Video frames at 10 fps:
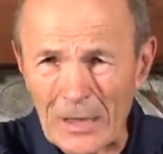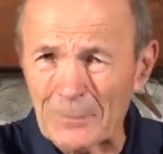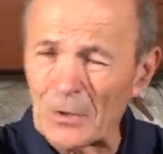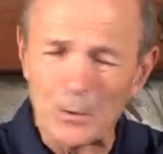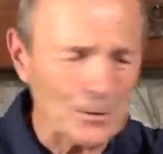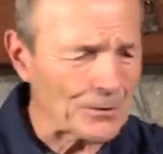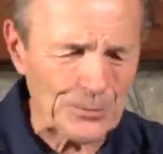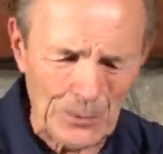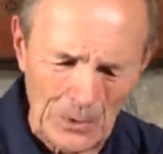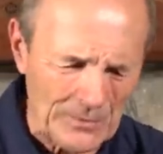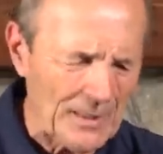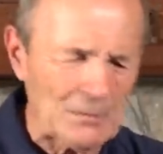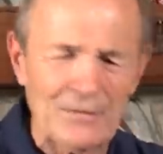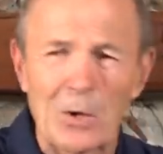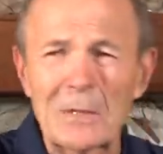I'm not going to go through all of that.
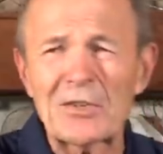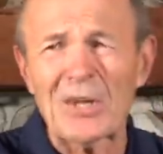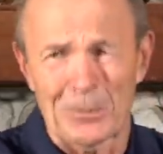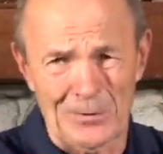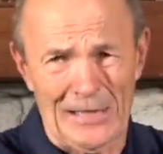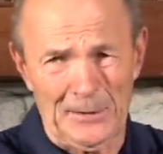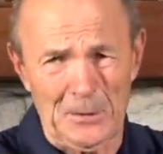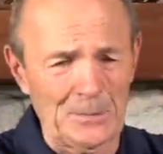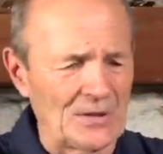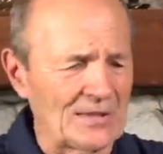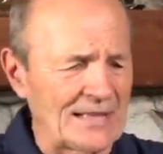We've already dealt with that a little bit.